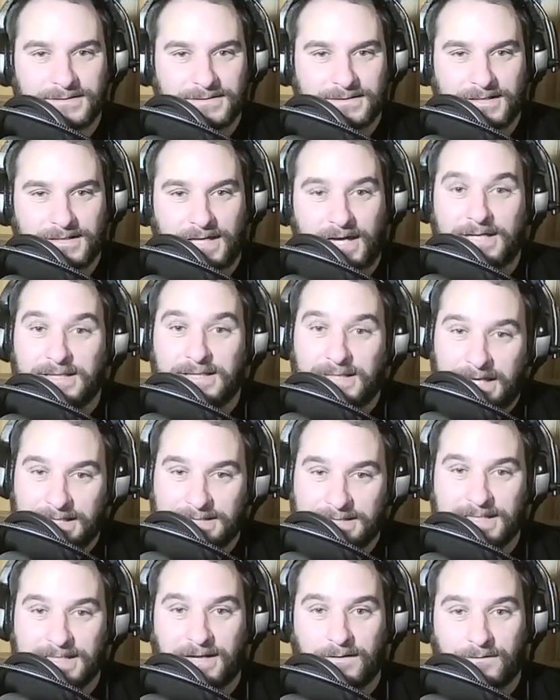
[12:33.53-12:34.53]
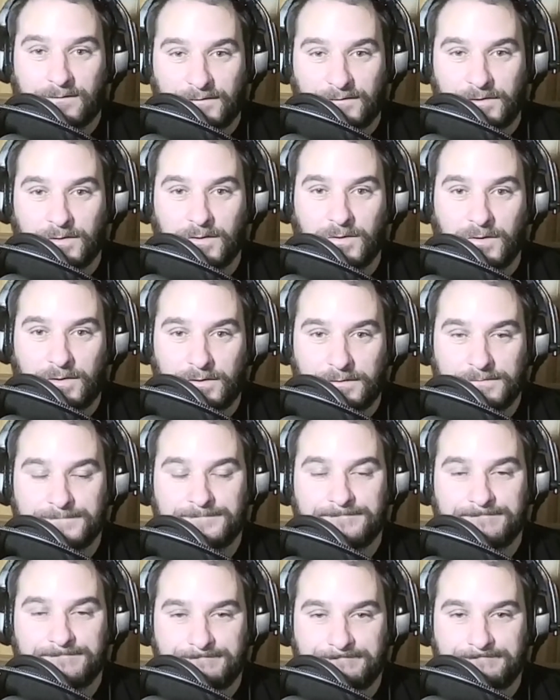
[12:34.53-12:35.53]
on a last-second field goal
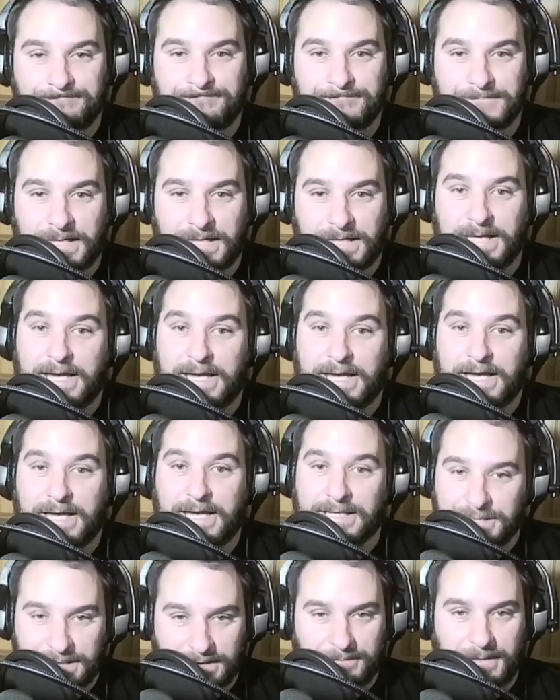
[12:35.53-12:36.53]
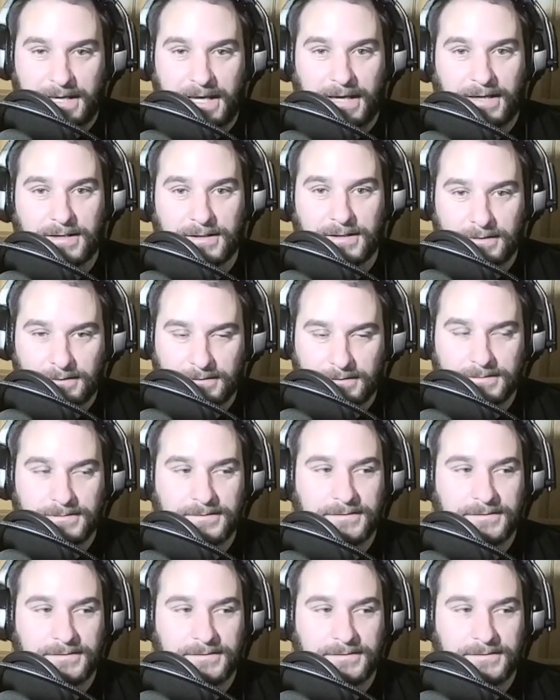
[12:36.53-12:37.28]
that he actually did make.